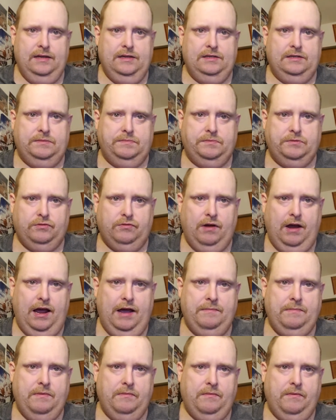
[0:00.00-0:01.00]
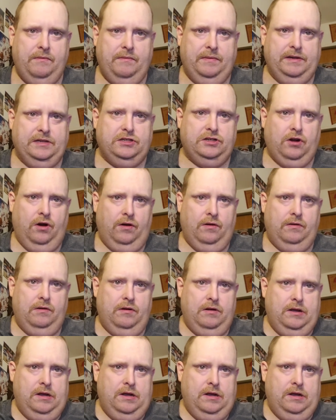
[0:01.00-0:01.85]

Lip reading: subscribe, and when we start